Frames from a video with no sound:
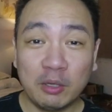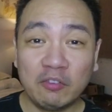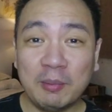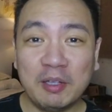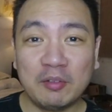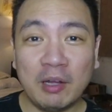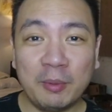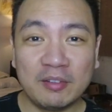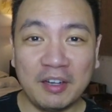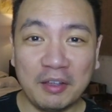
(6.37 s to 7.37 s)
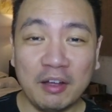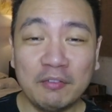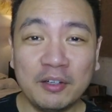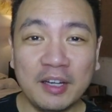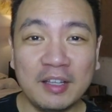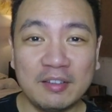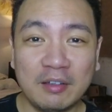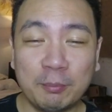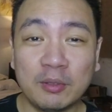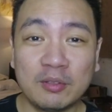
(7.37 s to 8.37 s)
One of the main topics that I cover is
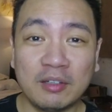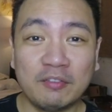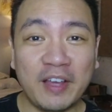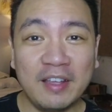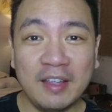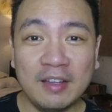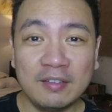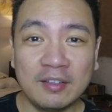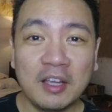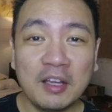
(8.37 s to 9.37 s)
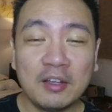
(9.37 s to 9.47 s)
in personal finance.